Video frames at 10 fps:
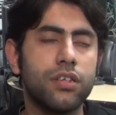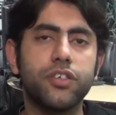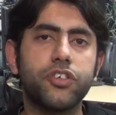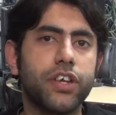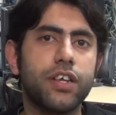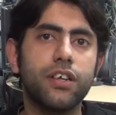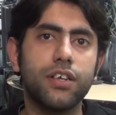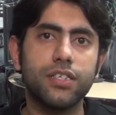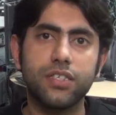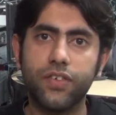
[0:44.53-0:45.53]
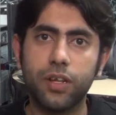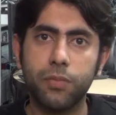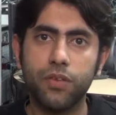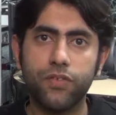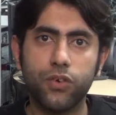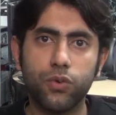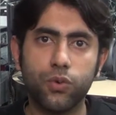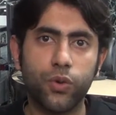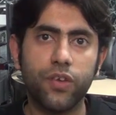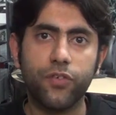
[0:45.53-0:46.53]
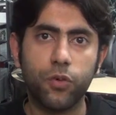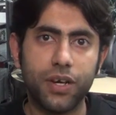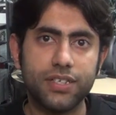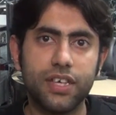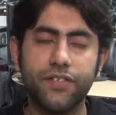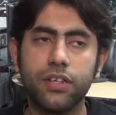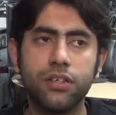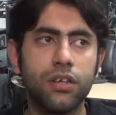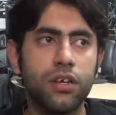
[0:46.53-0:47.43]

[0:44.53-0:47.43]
the trainer is available for you 24 by 7.